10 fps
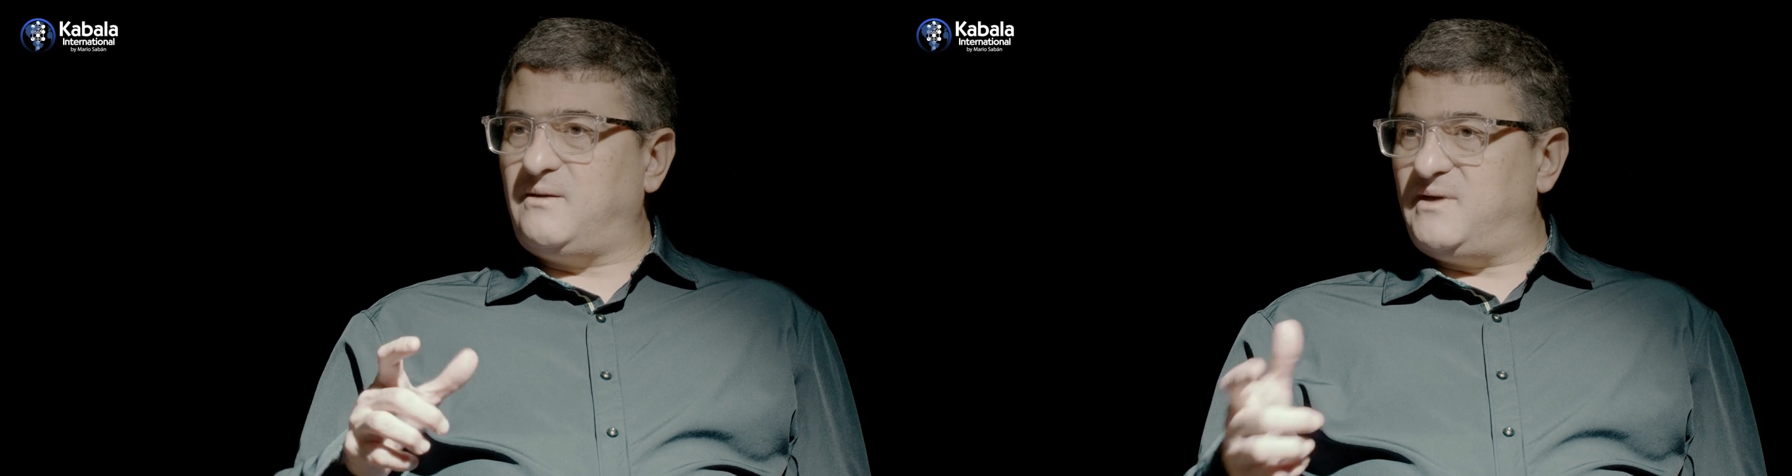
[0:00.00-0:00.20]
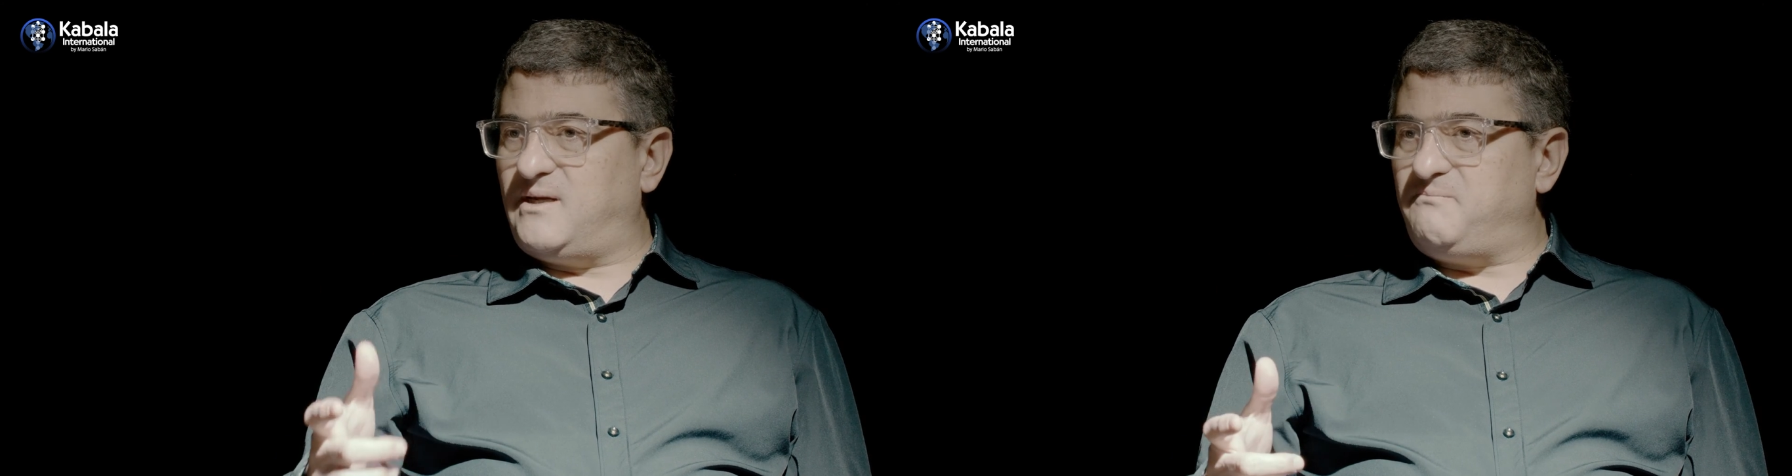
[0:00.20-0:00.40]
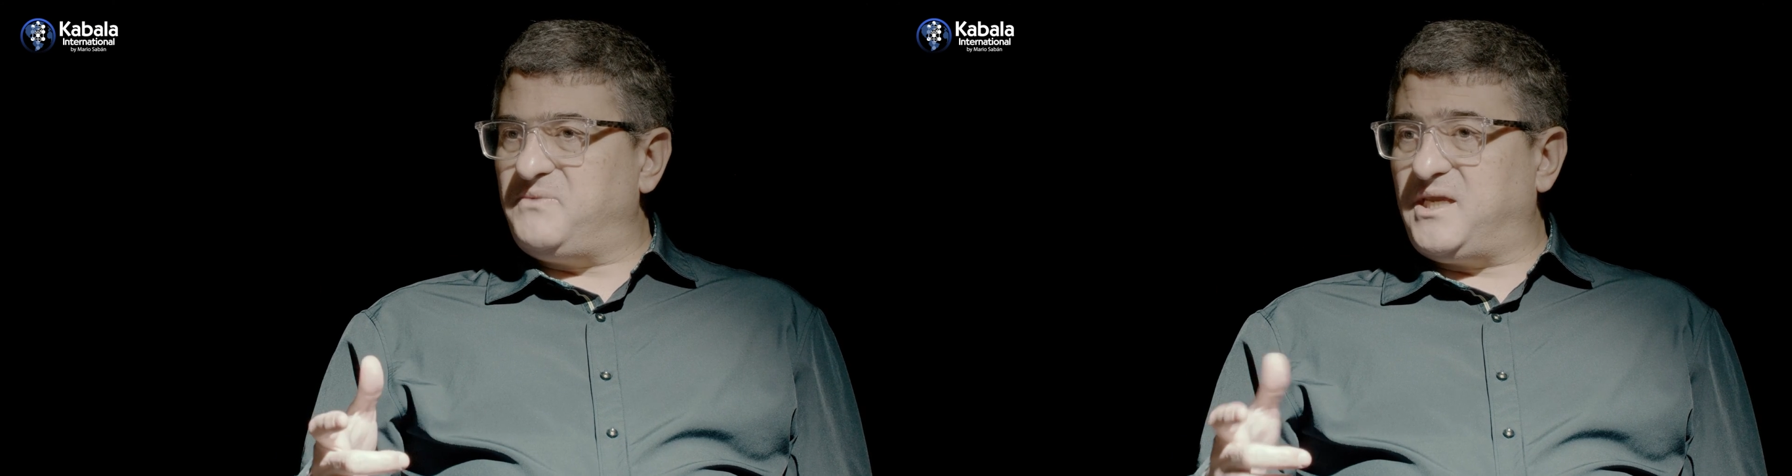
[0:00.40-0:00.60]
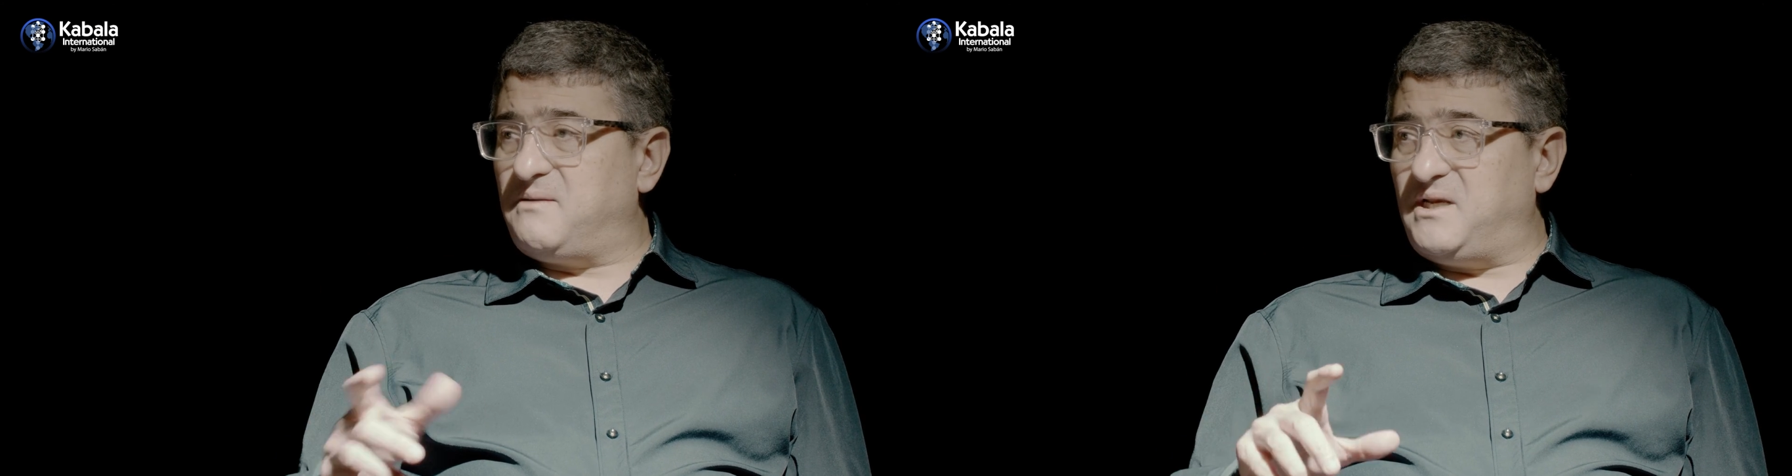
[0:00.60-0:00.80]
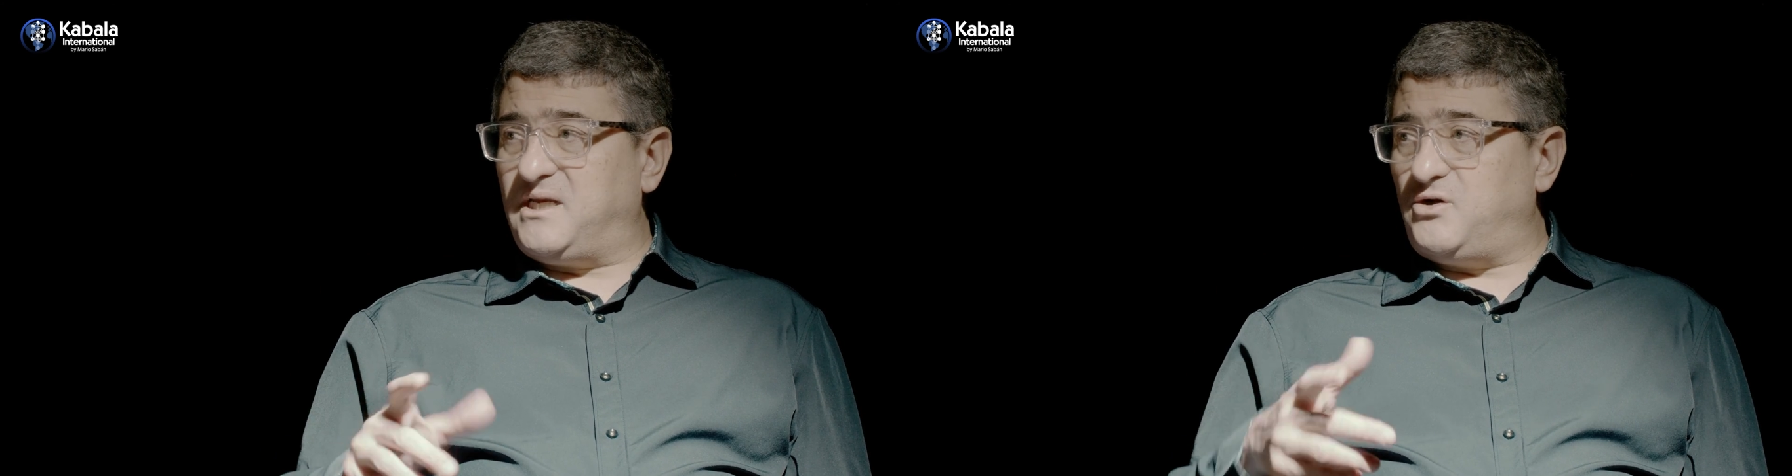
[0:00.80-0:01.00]
Amalek
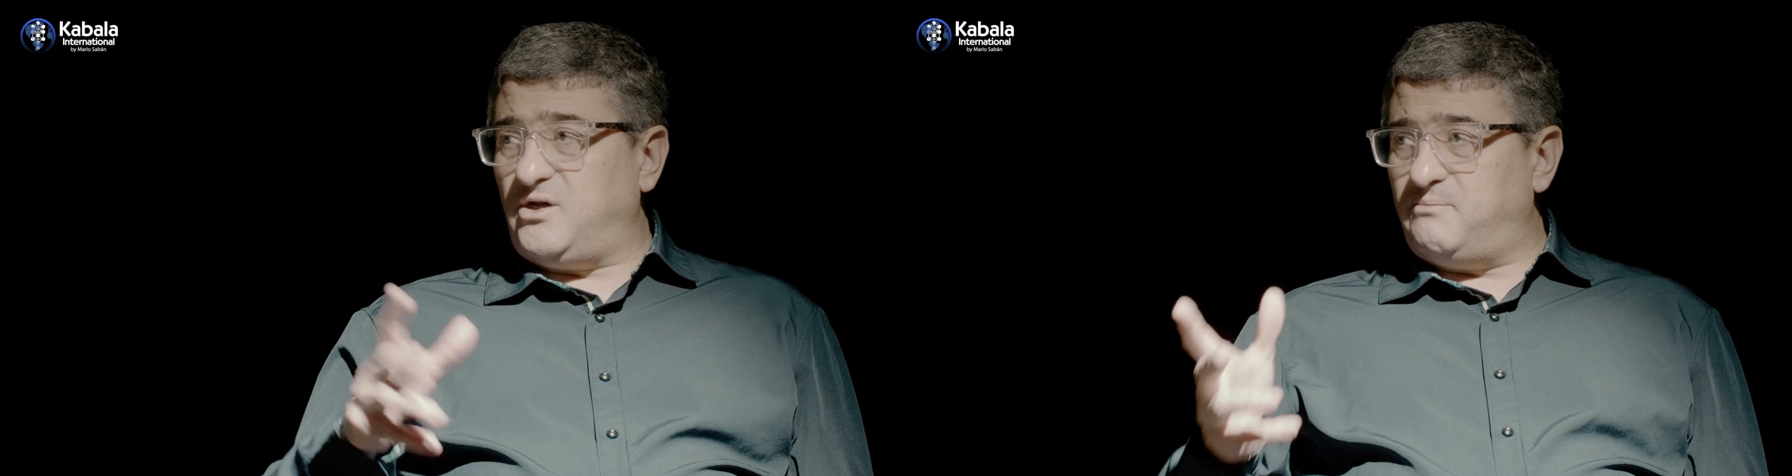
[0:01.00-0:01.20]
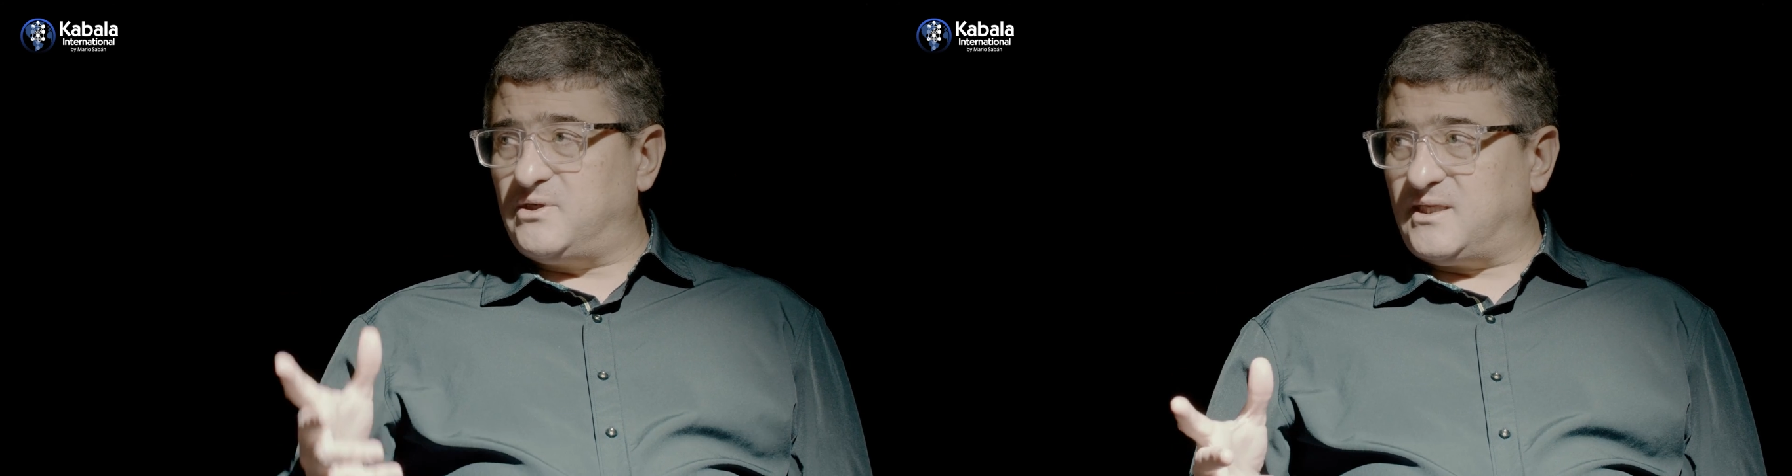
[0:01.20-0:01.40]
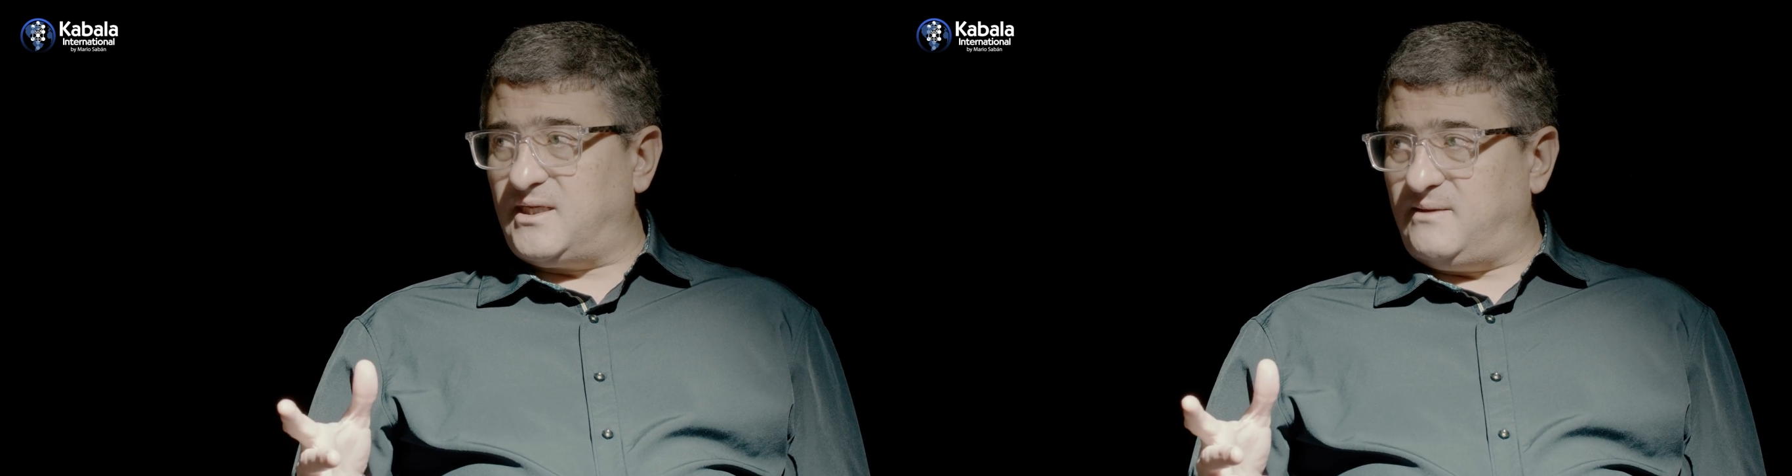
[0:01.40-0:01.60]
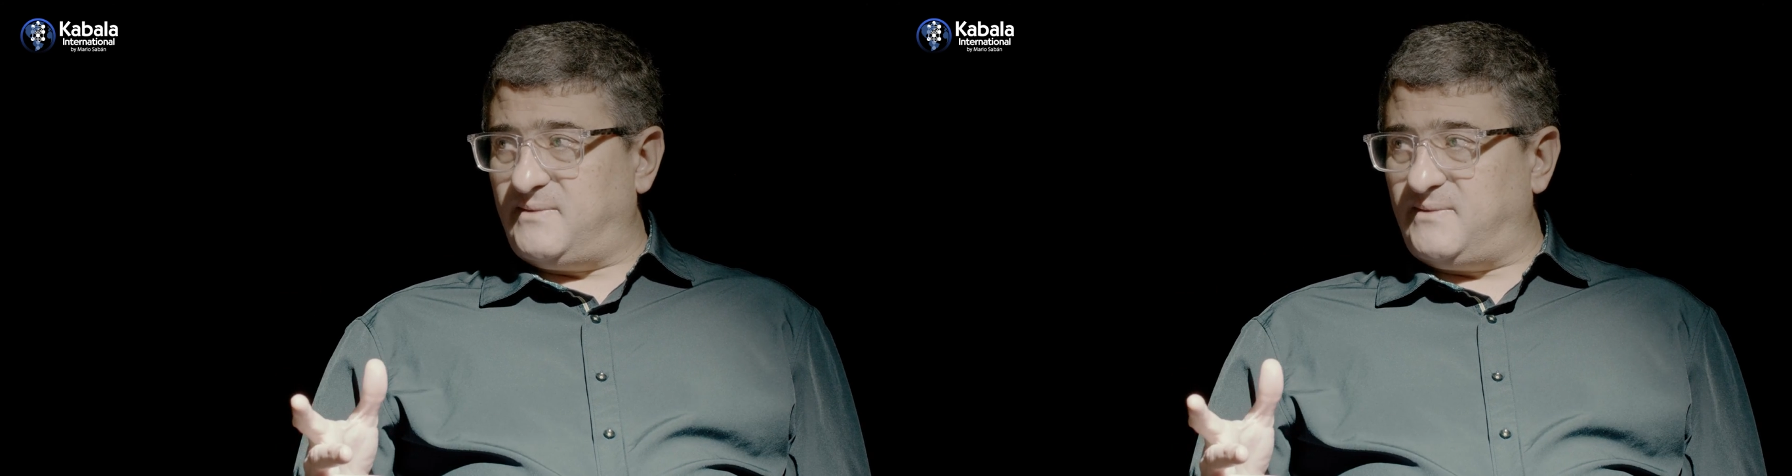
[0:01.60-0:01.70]
doesn't mind being